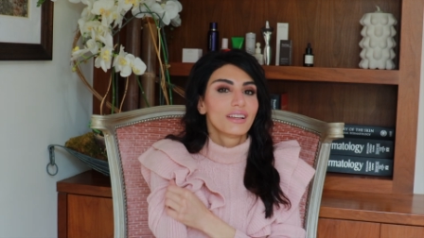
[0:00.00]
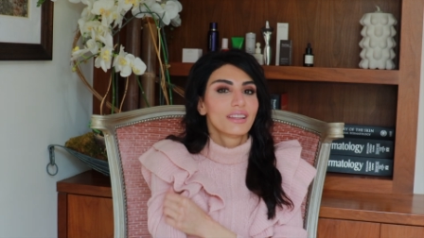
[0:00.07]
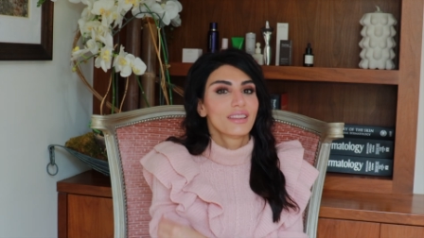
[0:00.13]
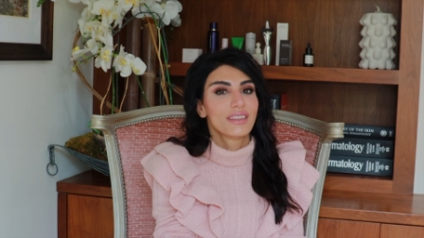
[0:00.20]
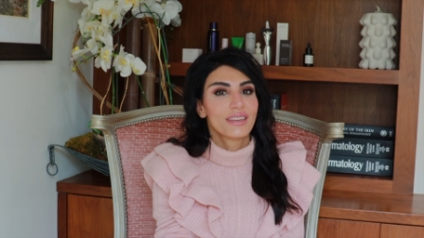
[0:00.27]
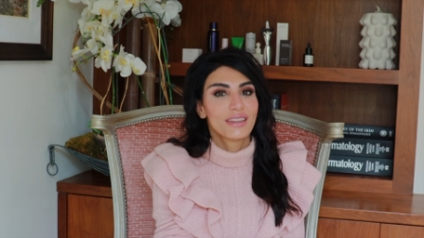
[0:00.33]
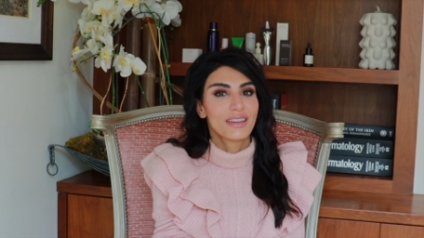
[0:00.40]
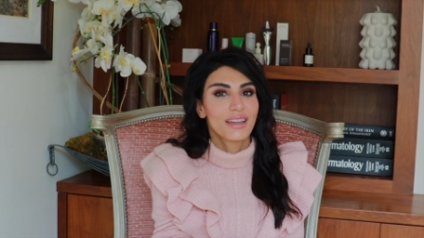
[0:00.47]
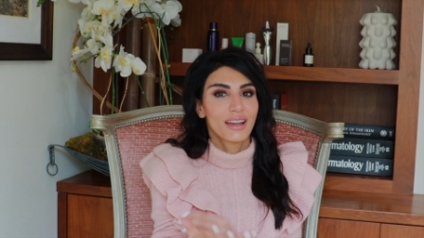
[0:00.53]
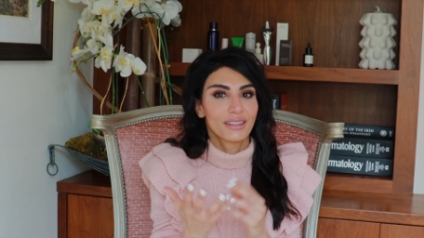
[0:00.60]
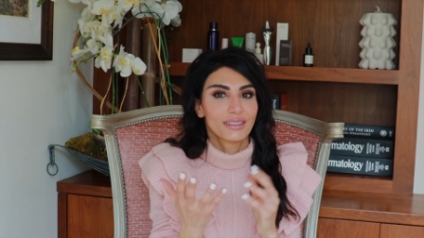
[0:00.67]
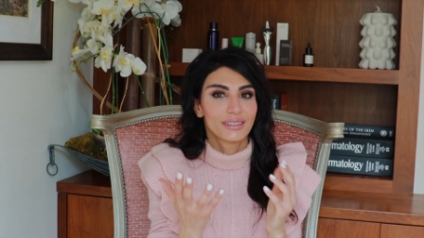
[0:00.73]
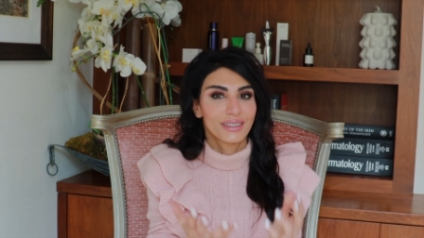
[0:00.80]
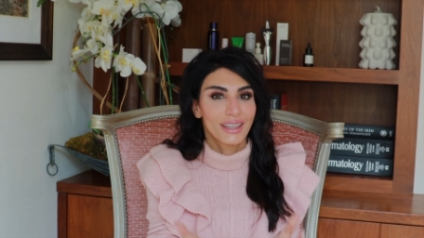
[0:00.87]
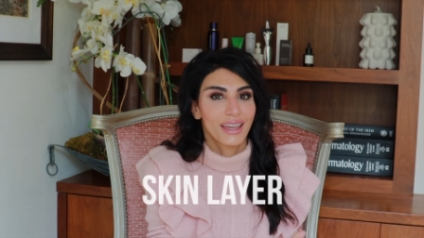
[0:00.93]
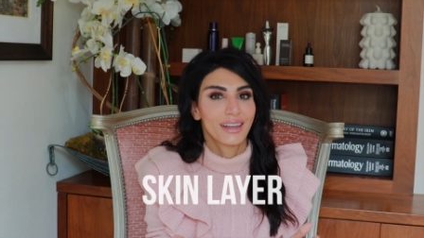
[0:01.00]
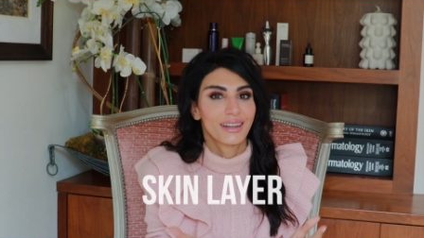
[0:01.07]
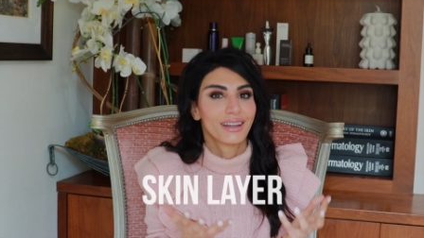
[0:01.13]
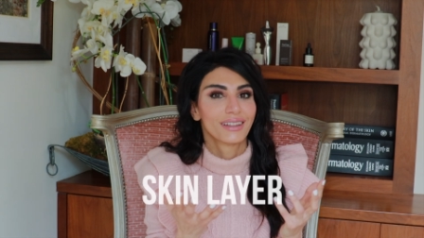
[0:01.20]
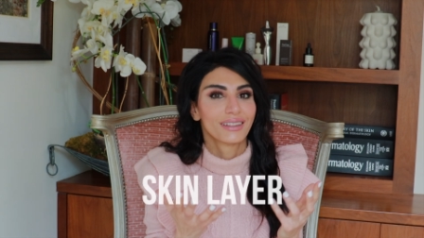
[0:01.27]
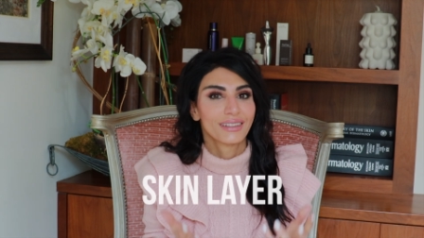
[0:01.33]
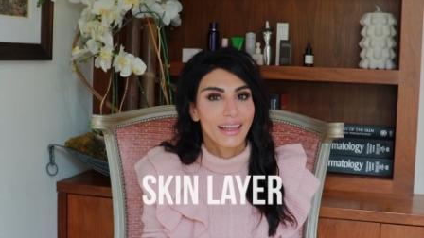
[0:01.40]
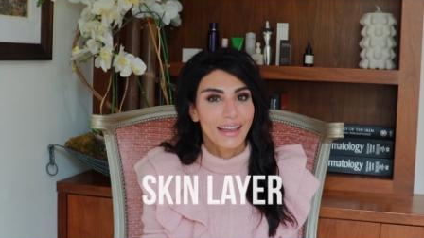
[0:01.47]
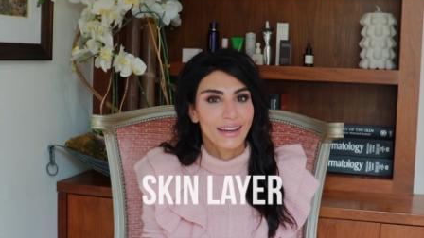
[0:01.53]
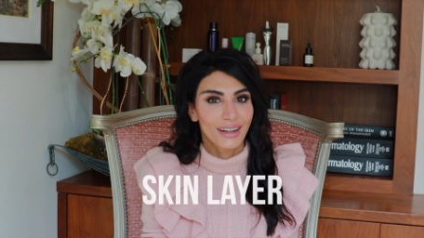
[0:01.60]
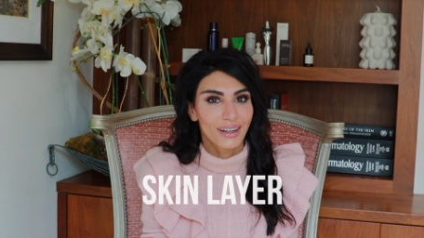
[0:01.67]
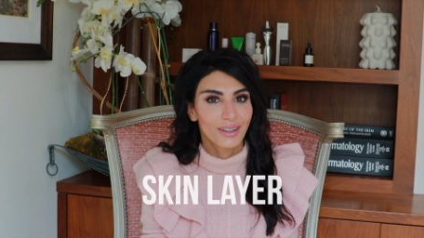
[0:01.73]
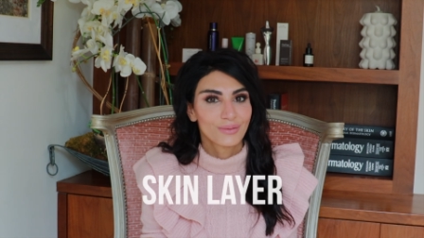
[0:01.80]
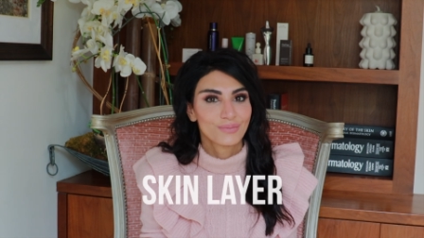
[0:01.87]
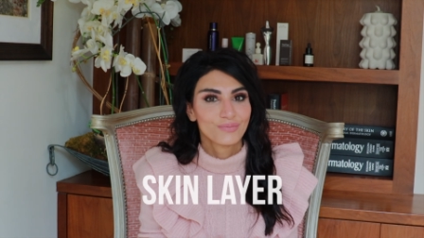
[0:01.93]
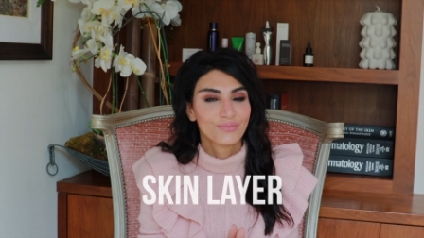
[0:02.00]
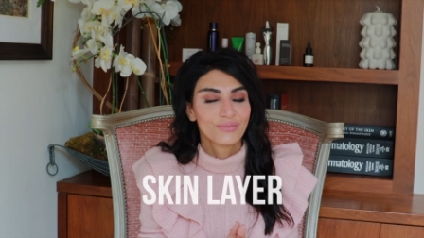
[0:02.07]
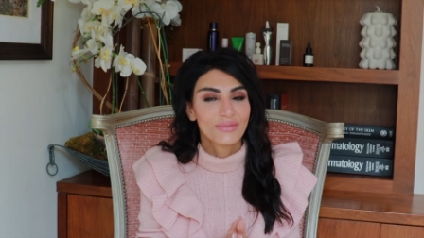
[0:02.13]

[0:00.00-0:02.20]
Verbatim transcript: the skin layer.